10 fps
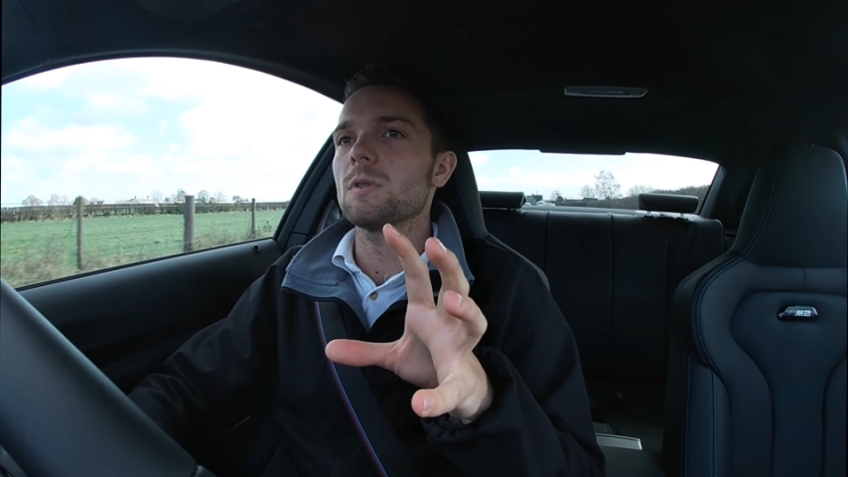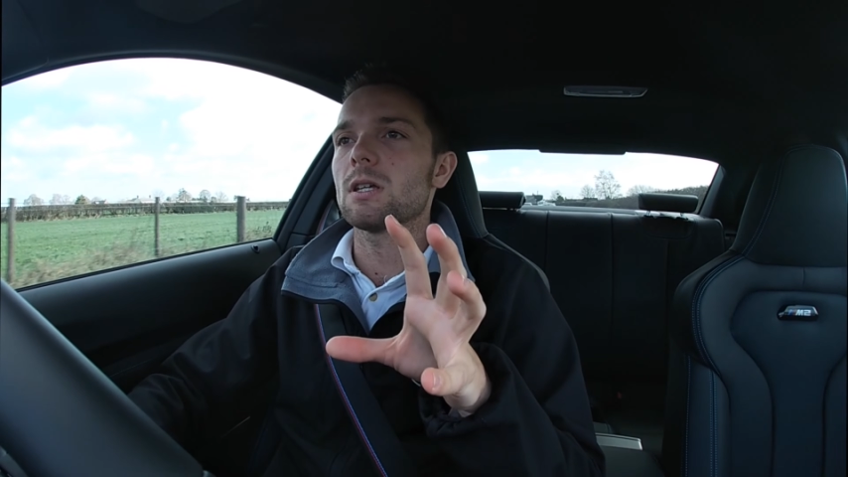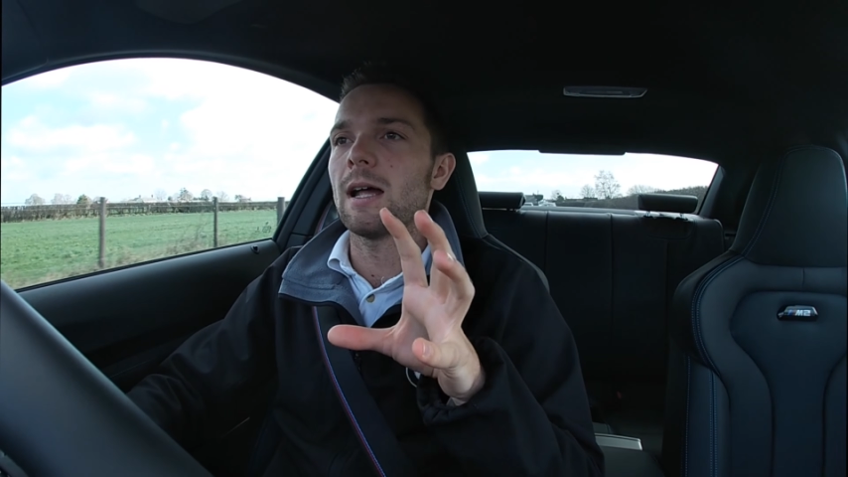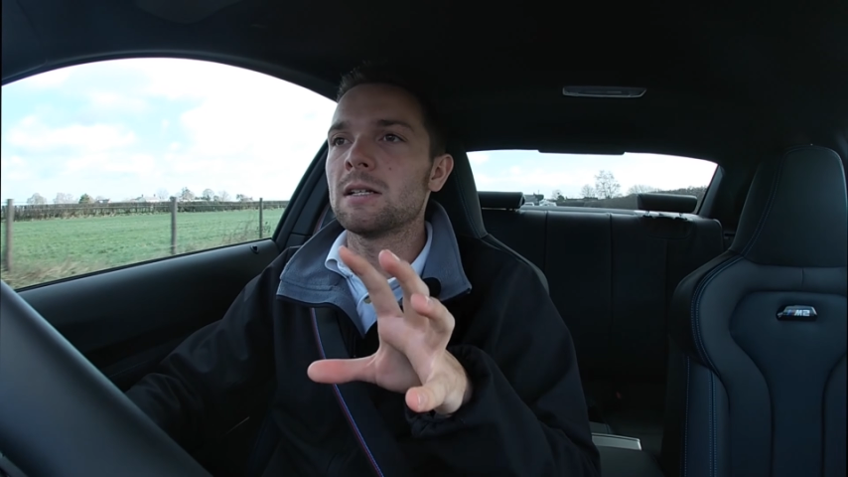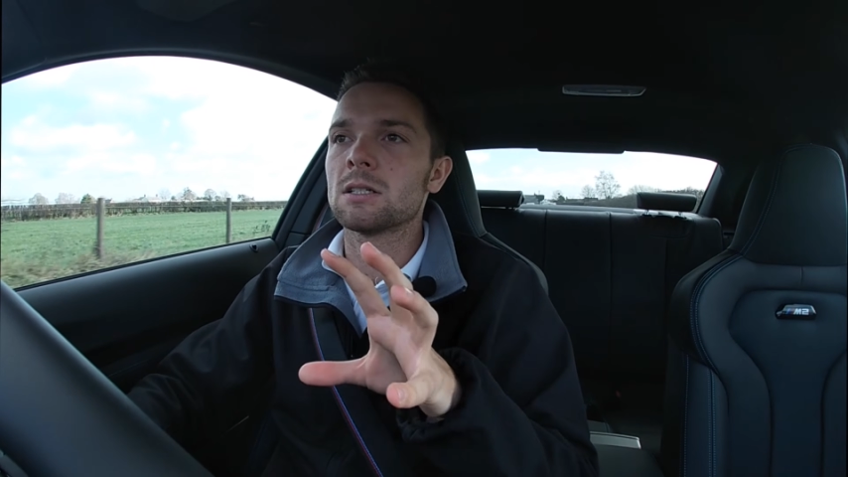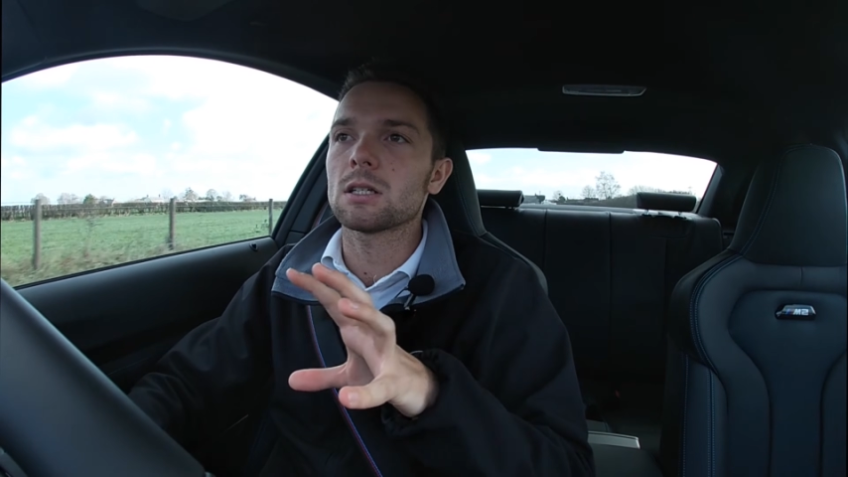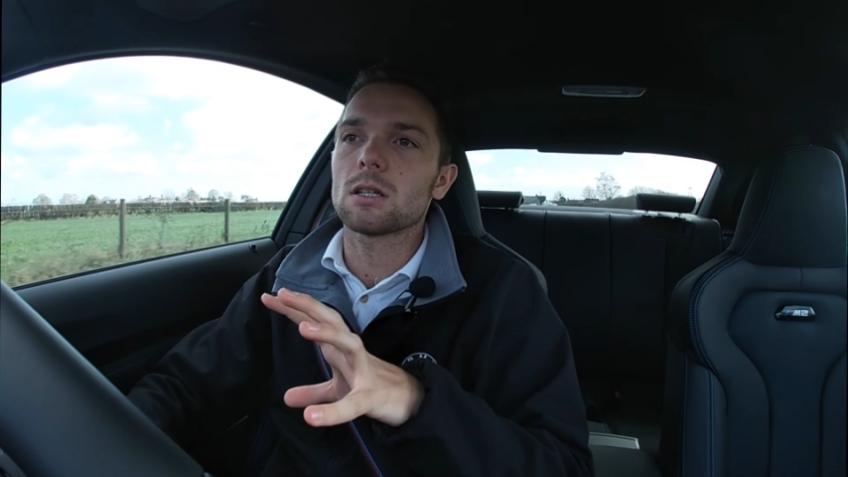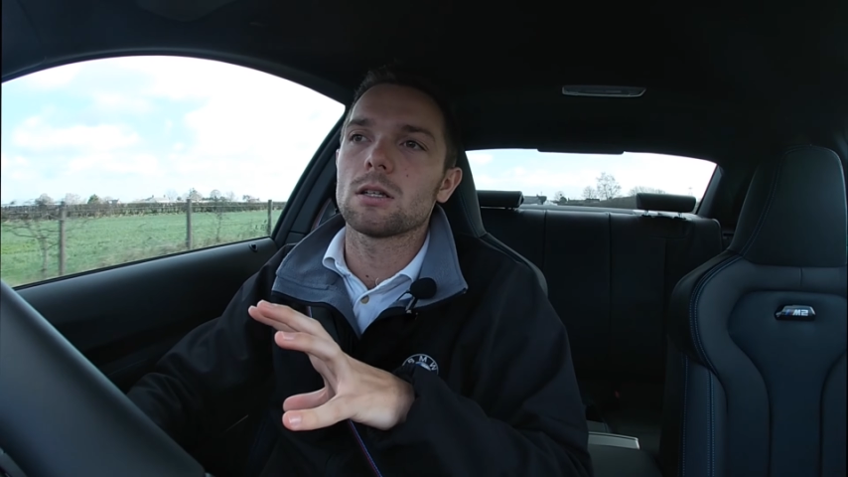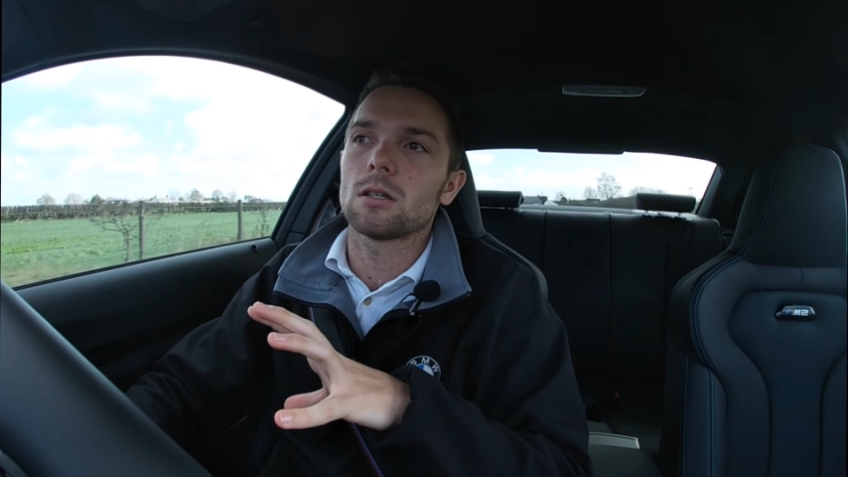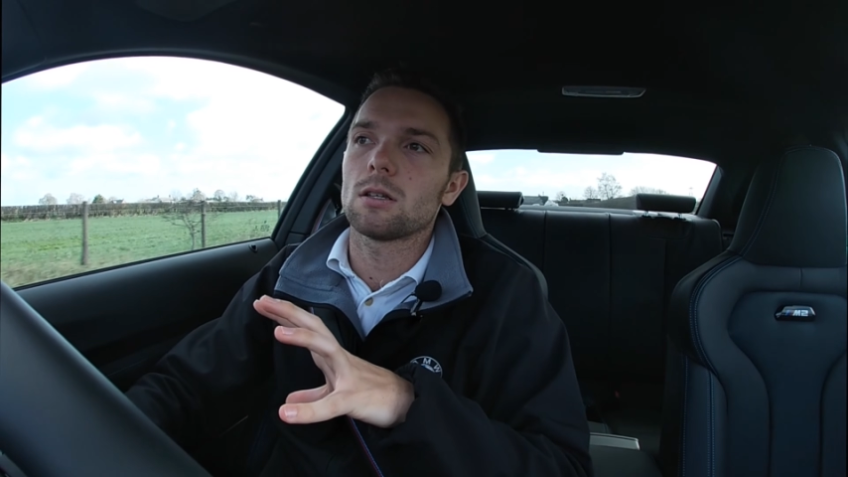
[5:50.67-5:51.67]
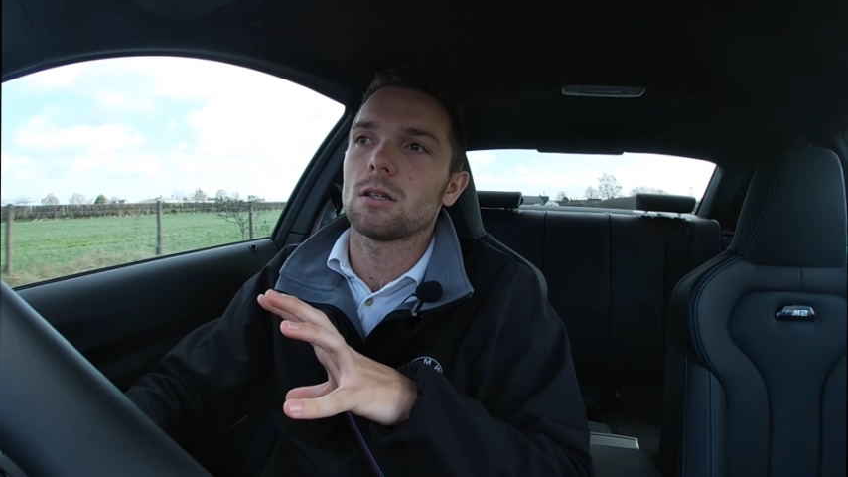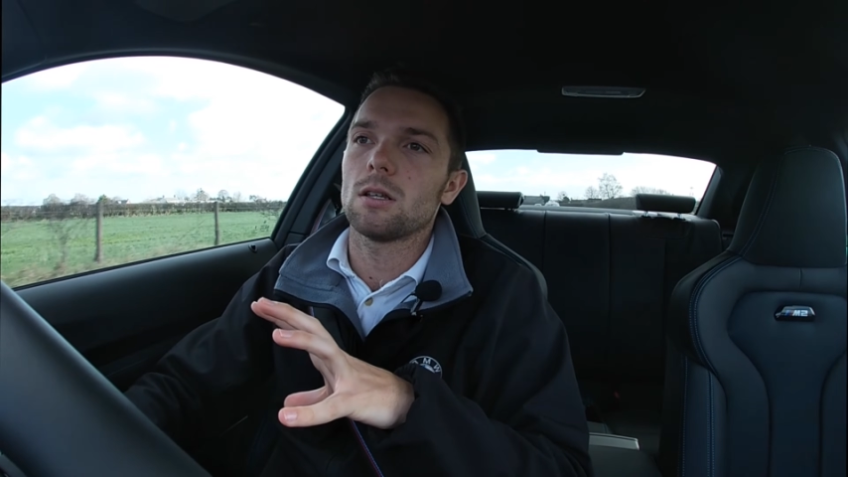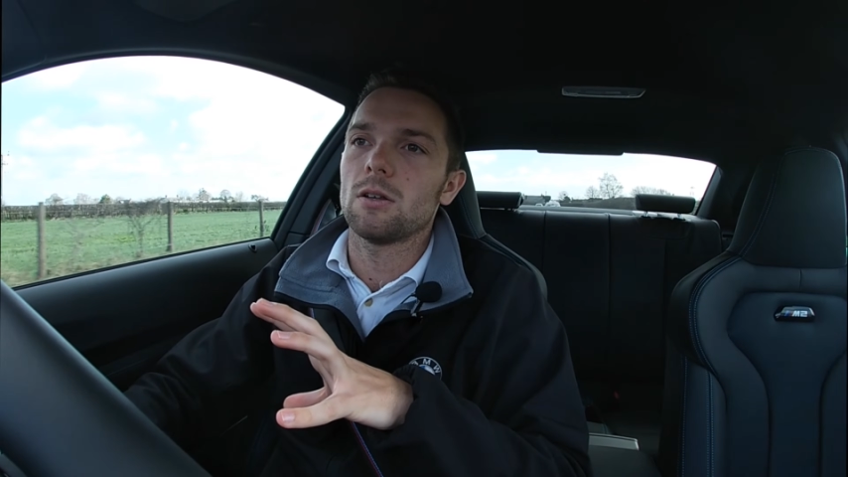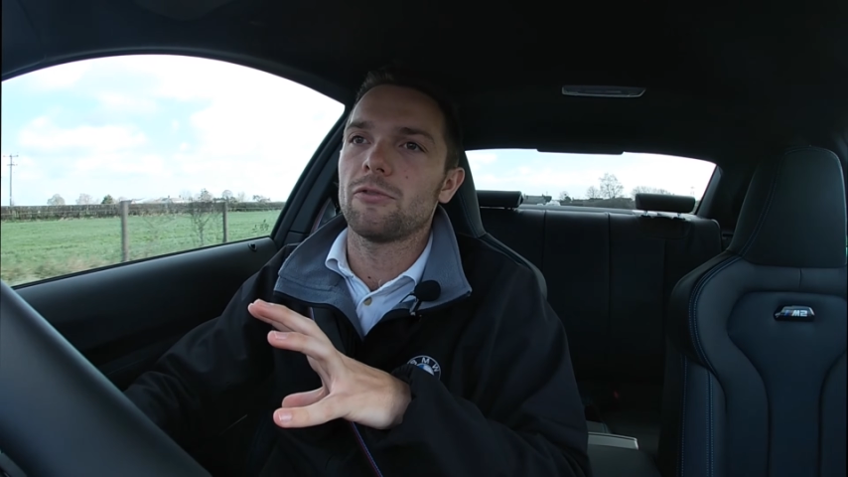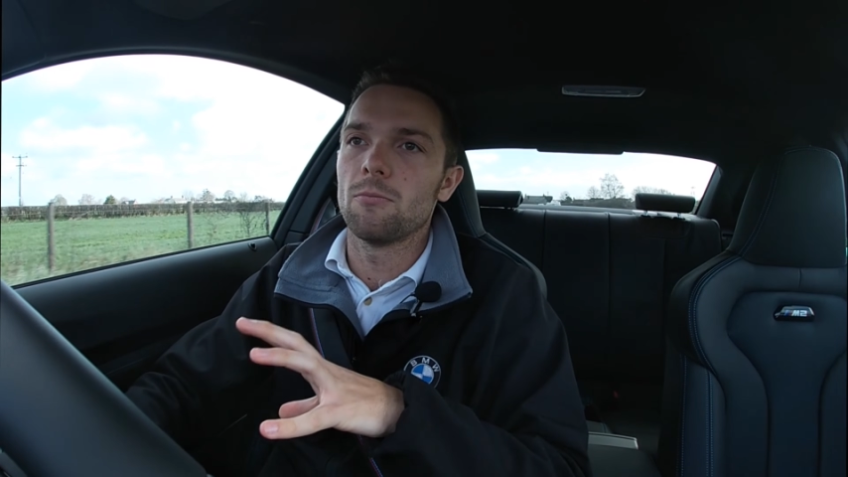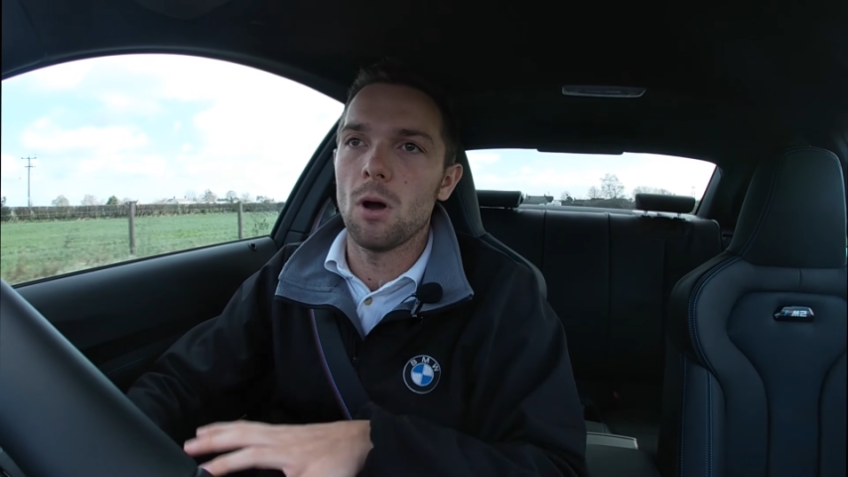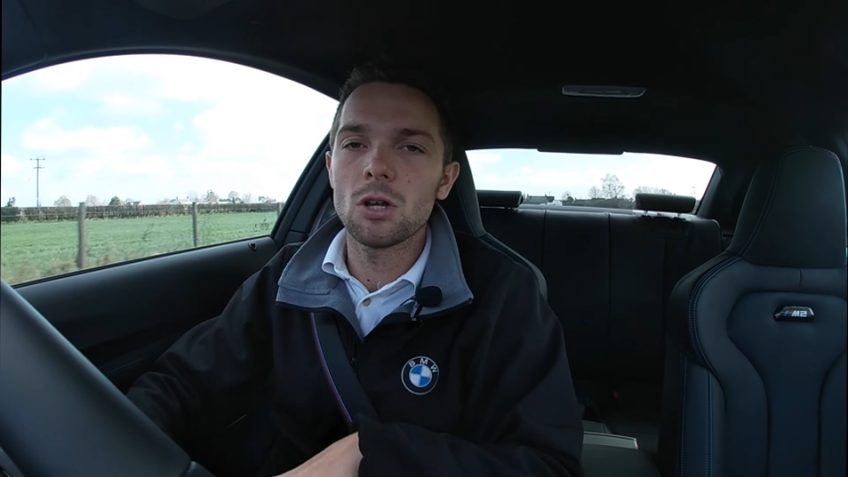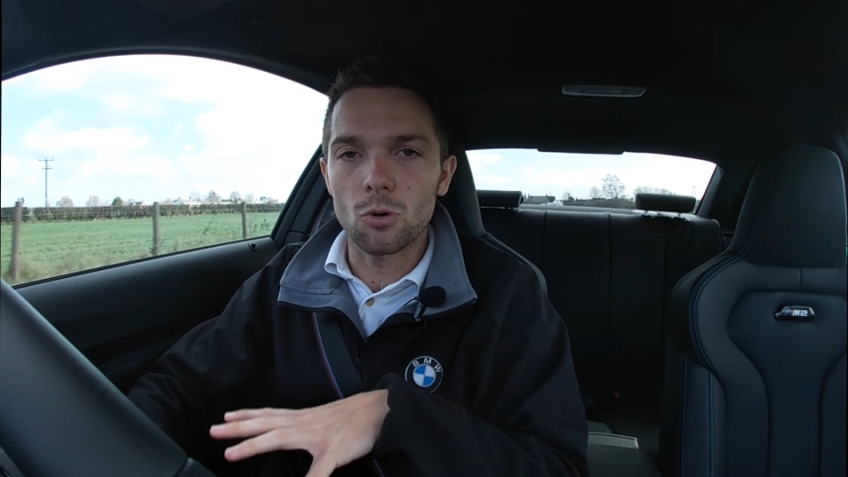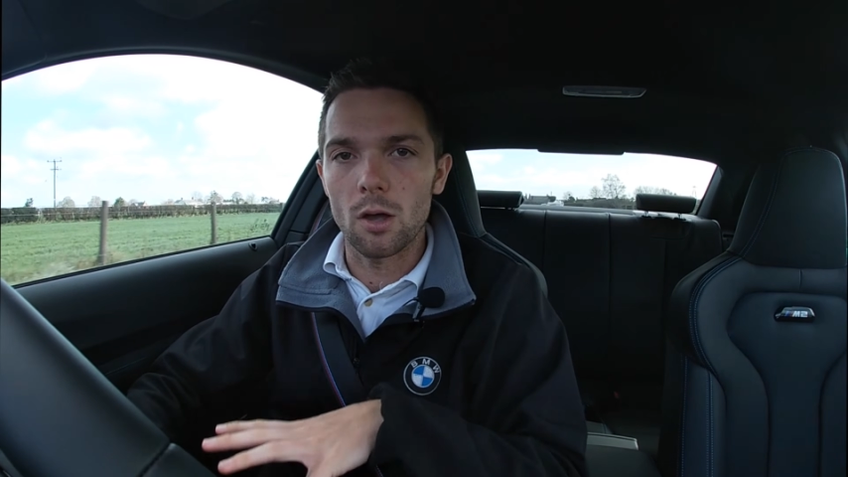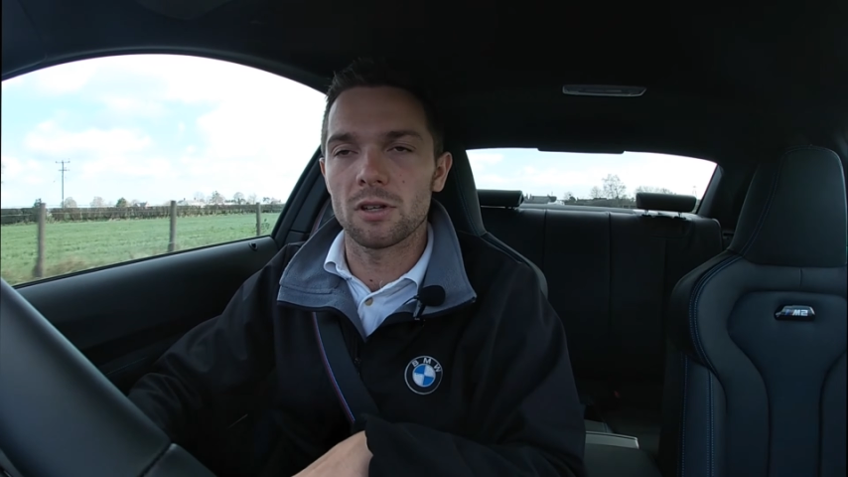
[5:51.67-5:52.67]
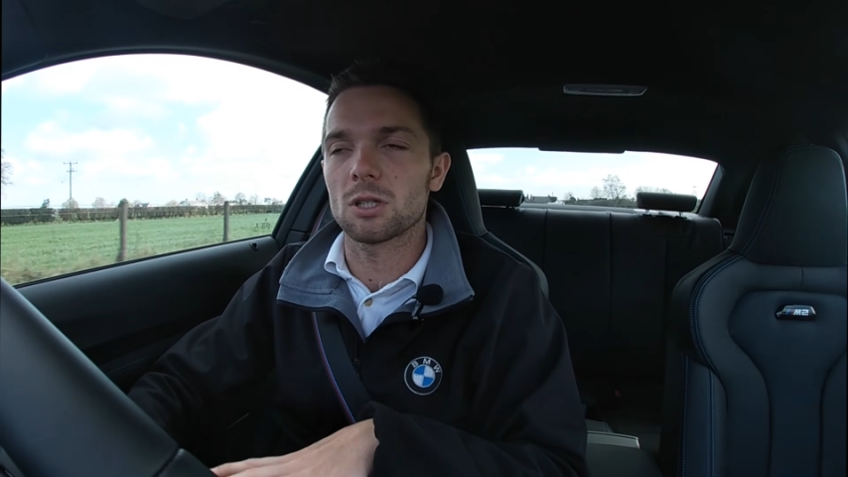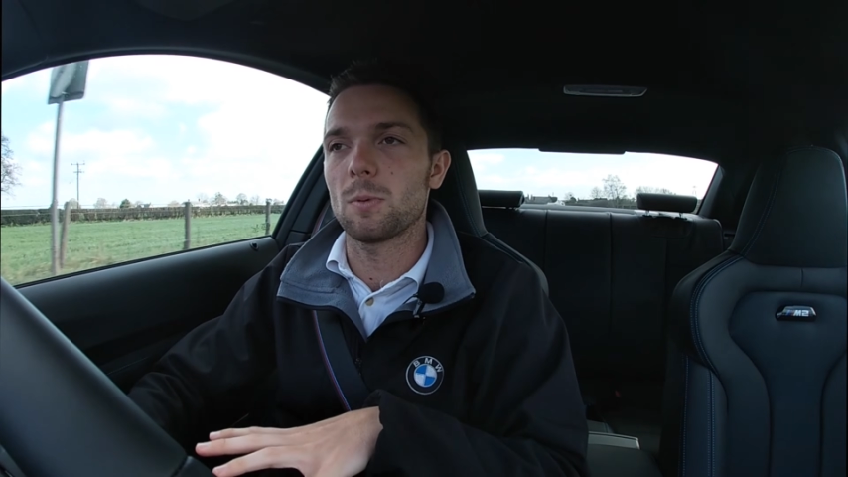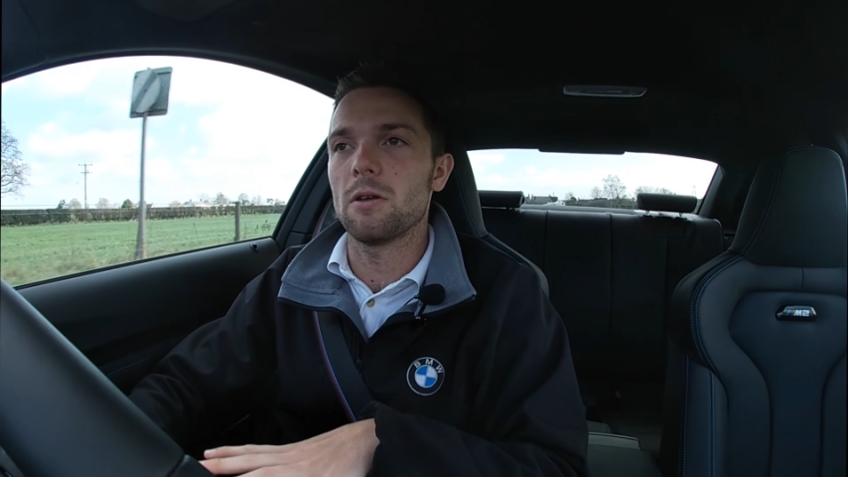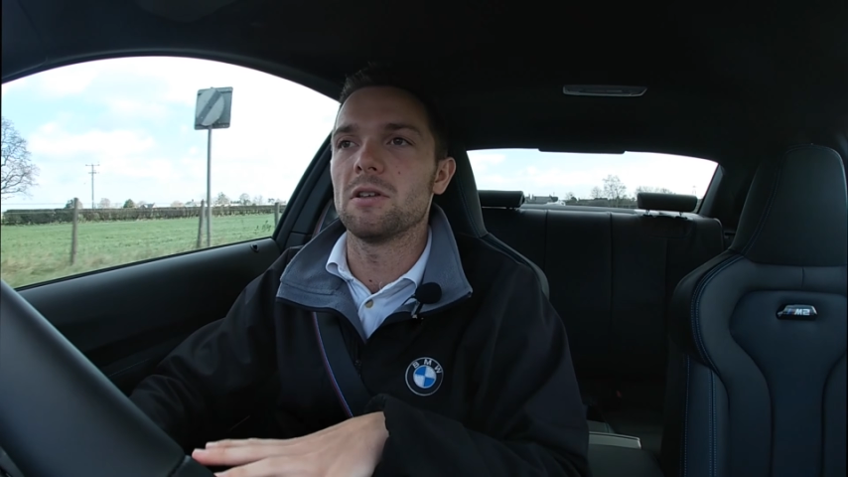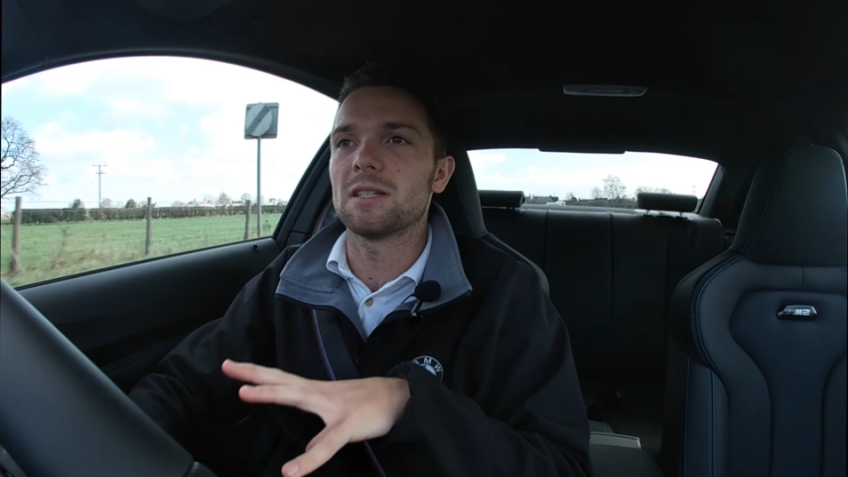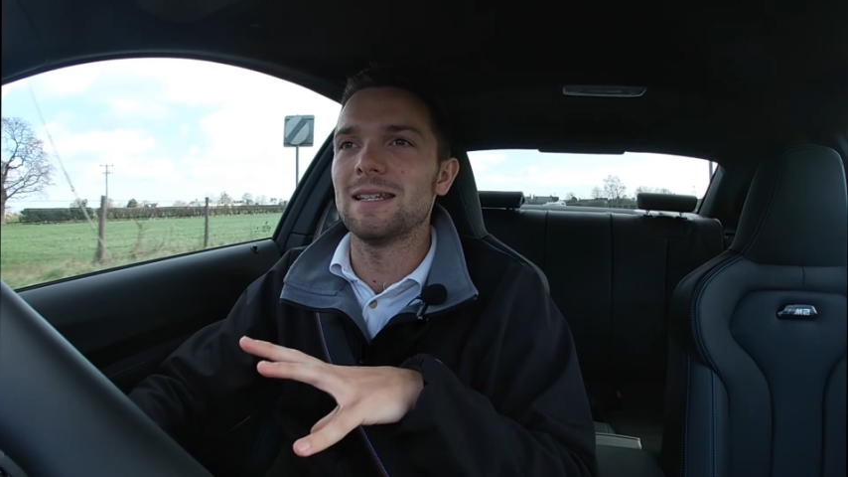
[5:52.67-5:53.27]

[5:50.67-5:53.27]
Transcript: And from my driving experience,